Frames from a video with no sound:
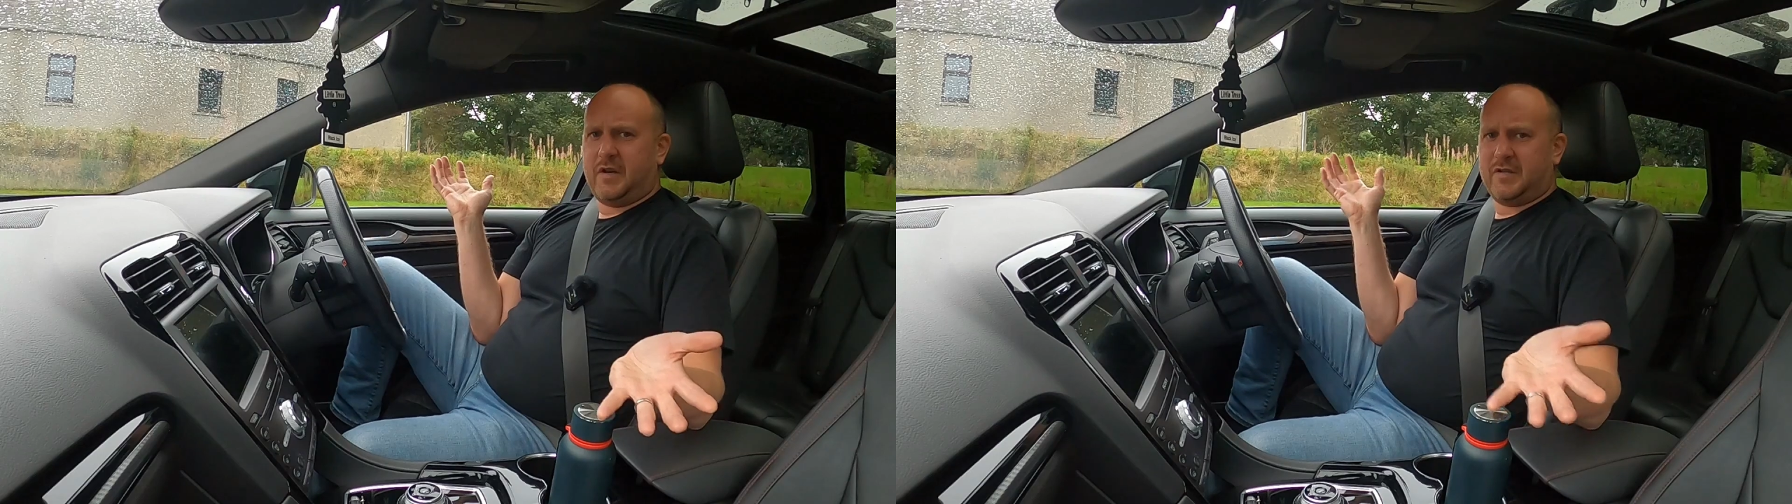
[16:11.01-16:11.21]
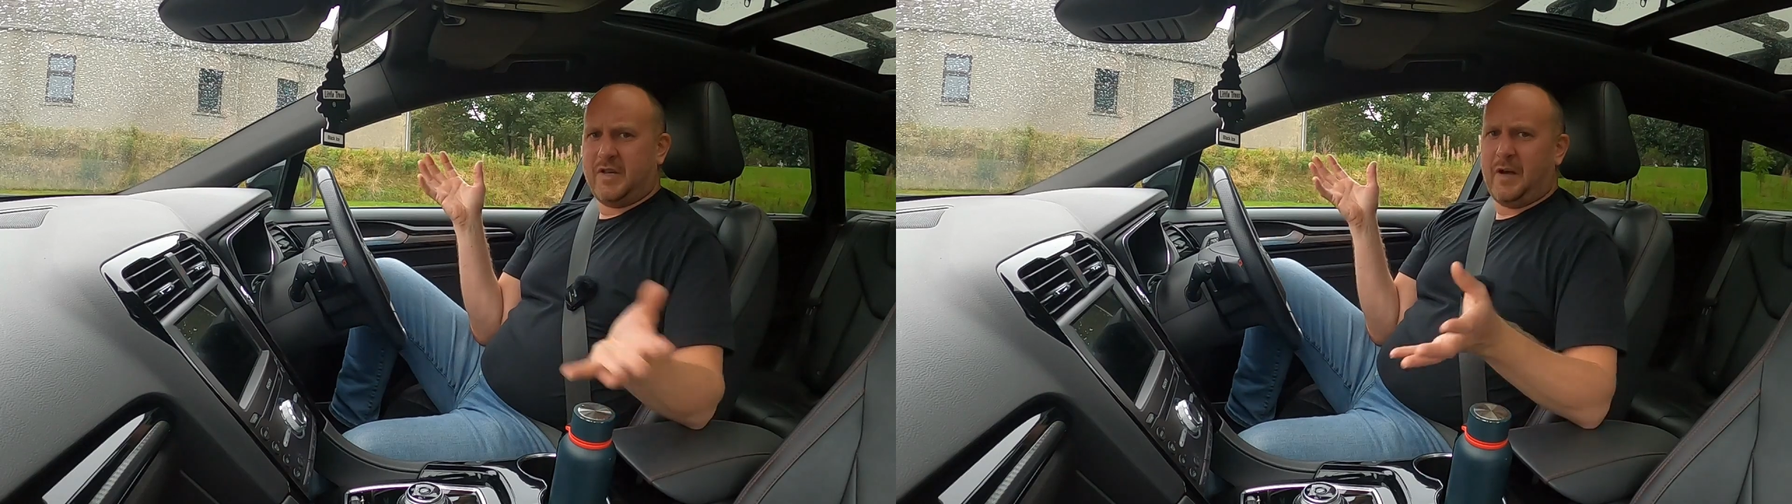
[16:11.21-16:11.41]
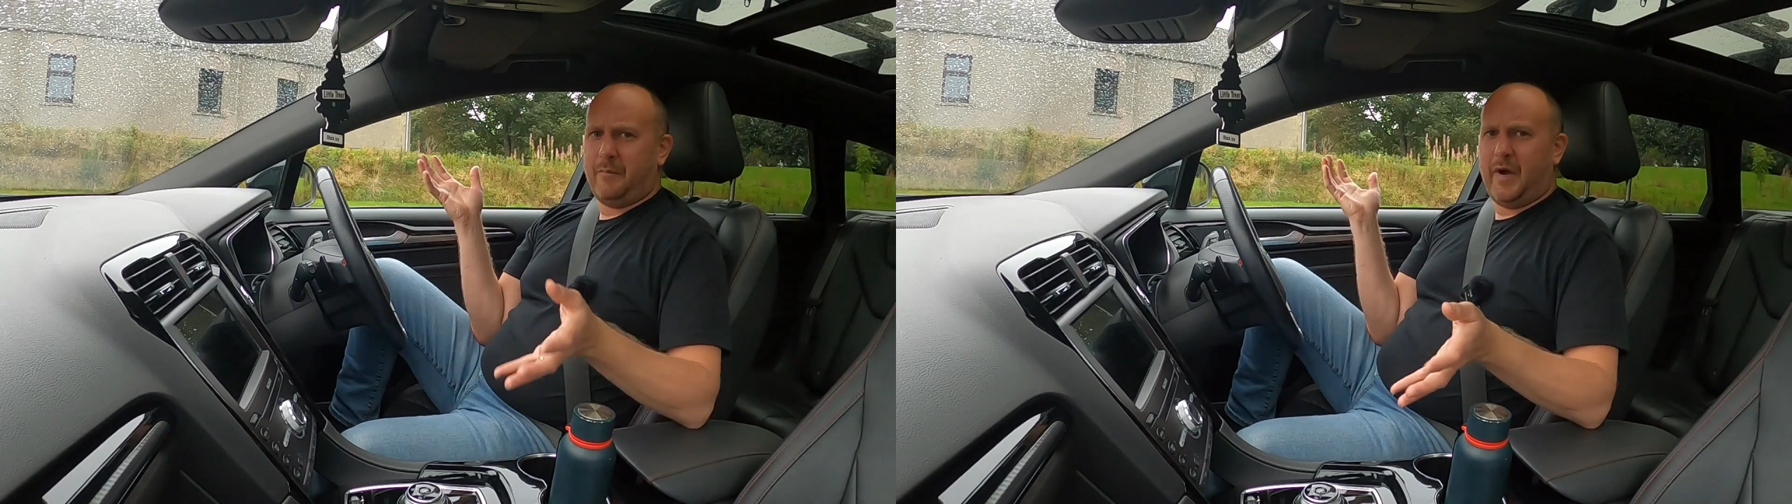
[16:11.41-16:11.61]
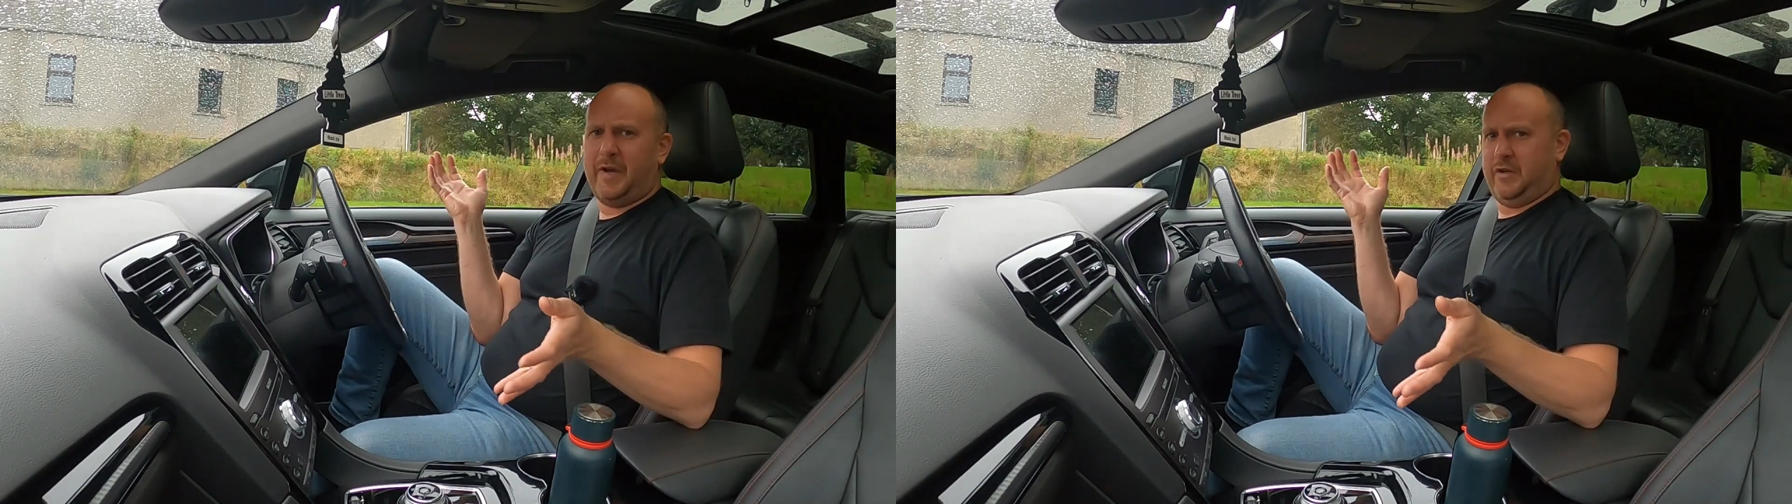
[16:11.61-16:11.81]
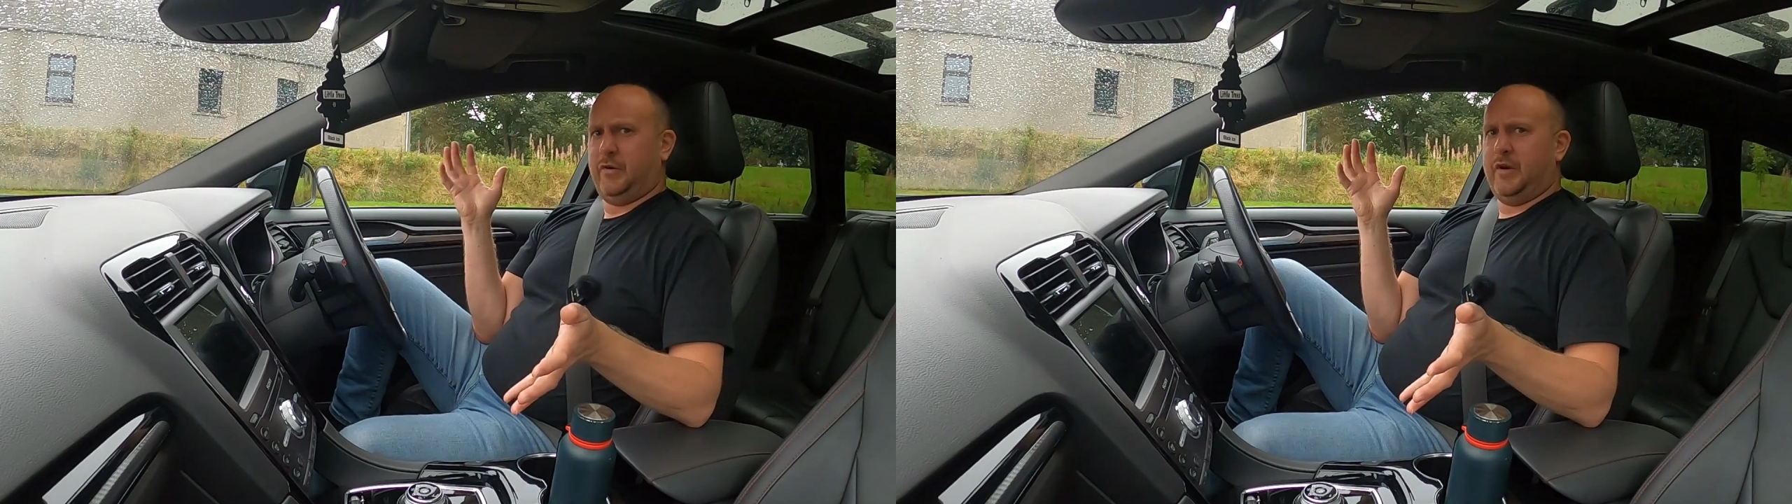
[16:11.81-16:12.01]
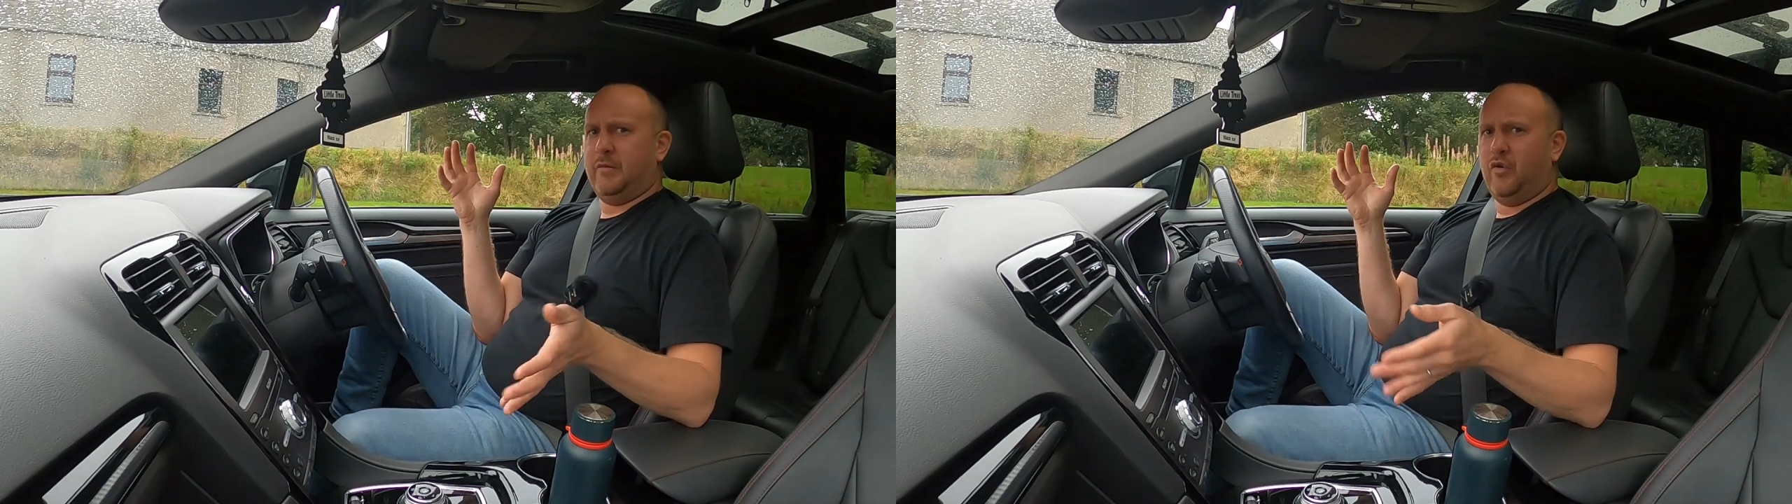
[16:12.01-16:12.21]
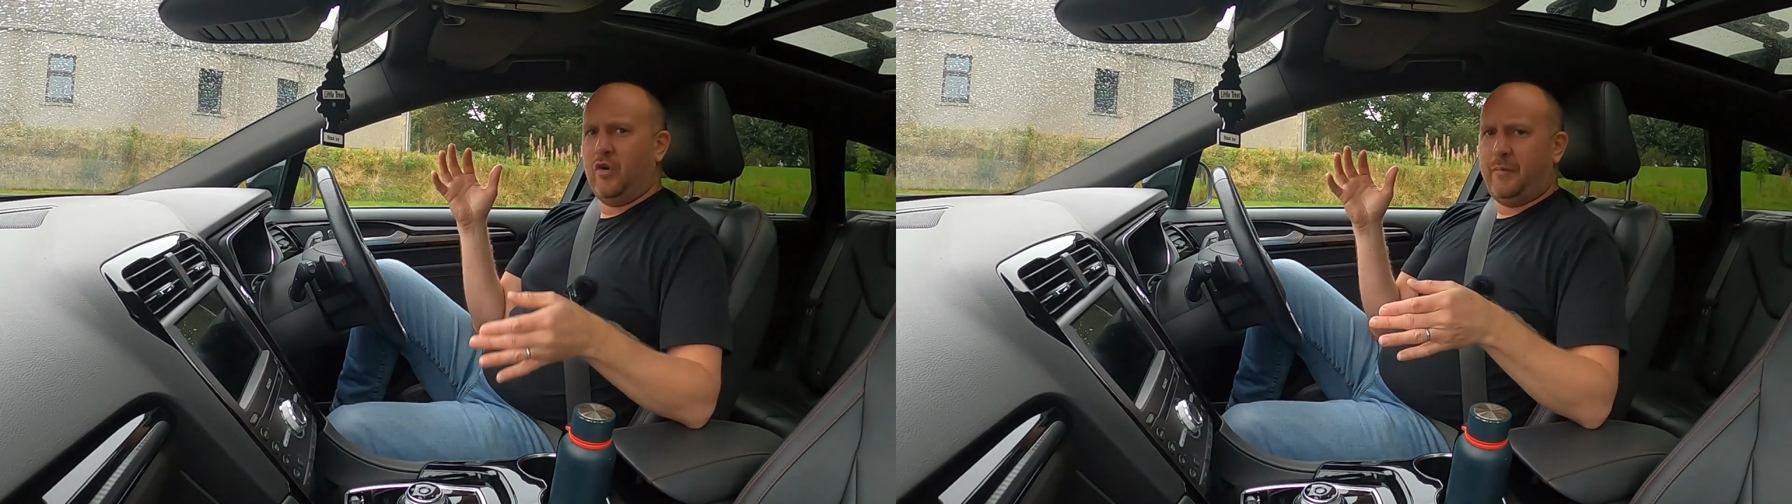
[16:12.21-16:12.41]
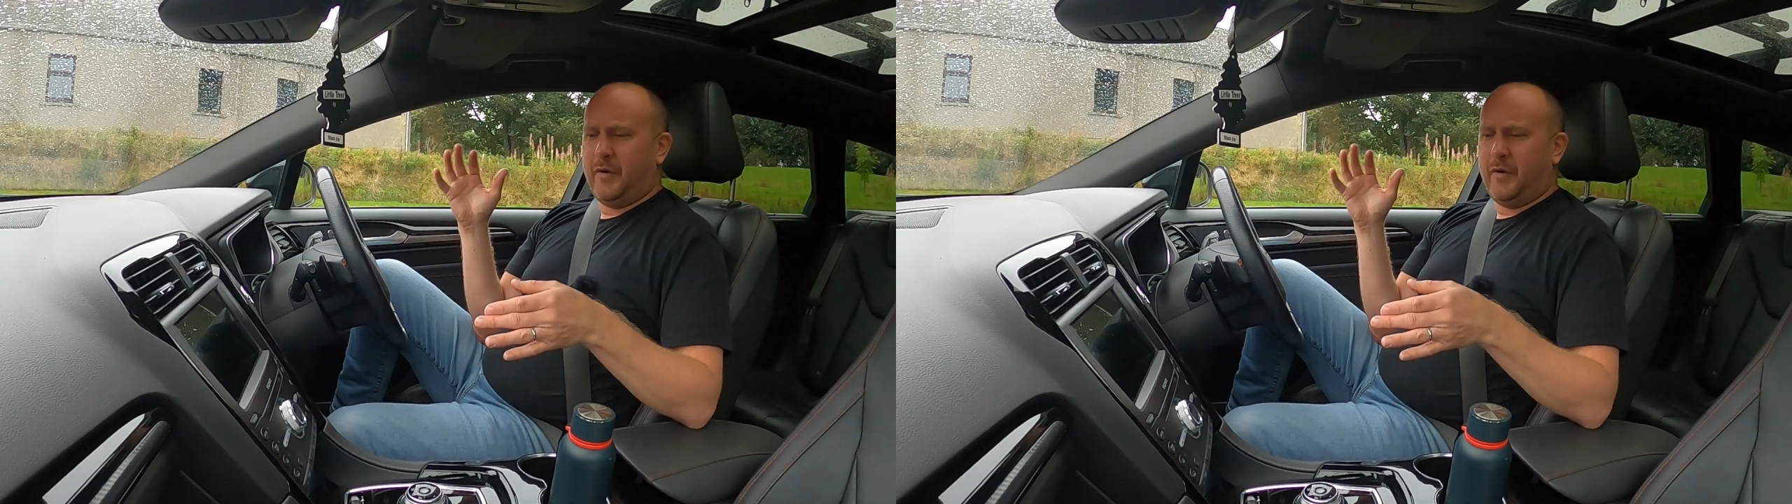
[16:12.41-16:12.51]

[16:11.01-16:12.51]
because you can't buy new anymore,